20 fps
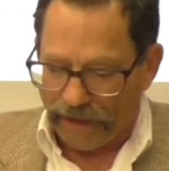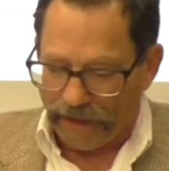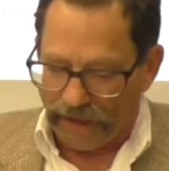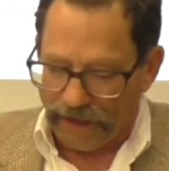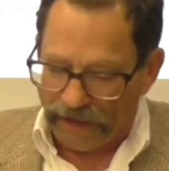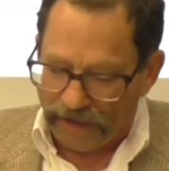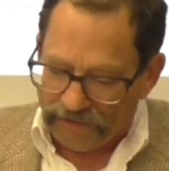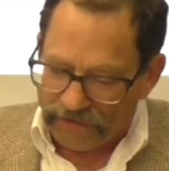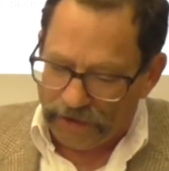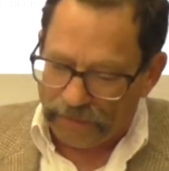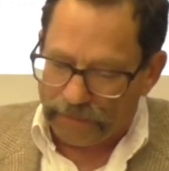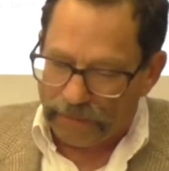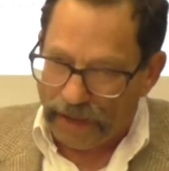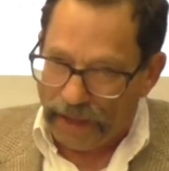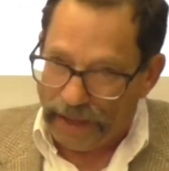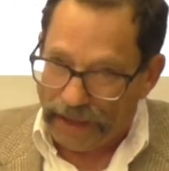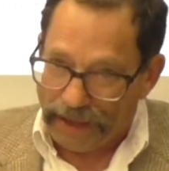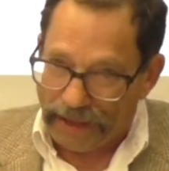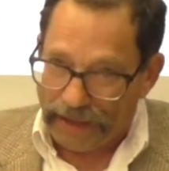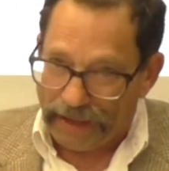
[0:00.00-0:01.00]
Egypt
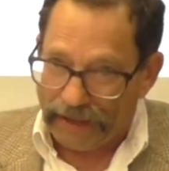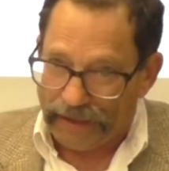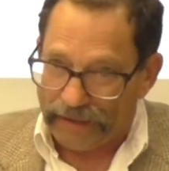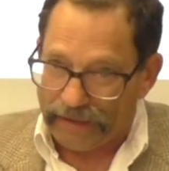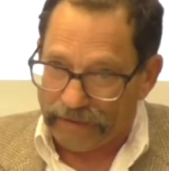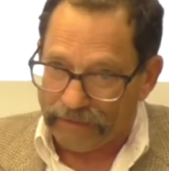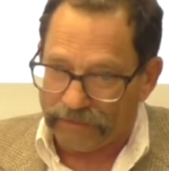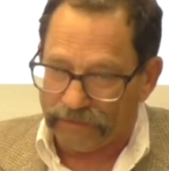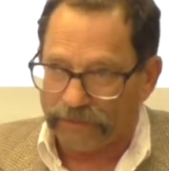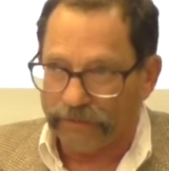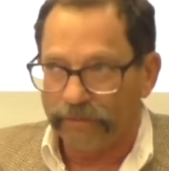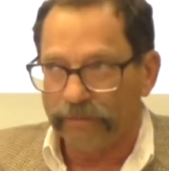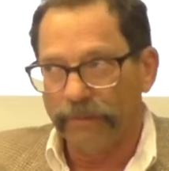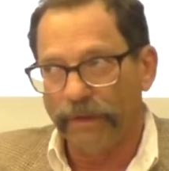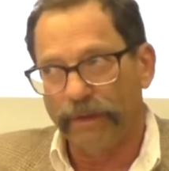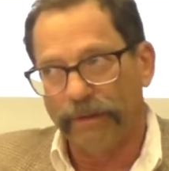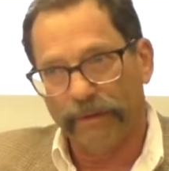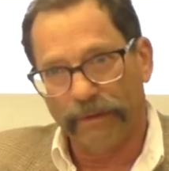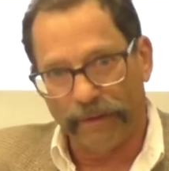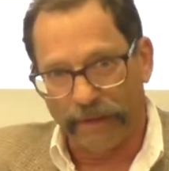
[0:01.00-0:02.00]
has,
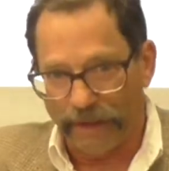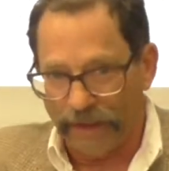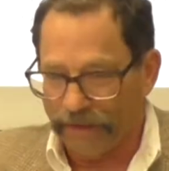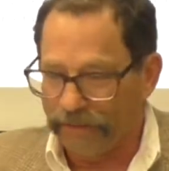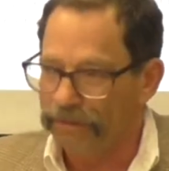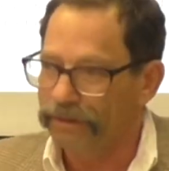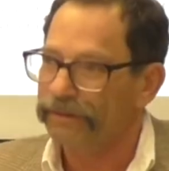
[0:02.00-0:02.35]
again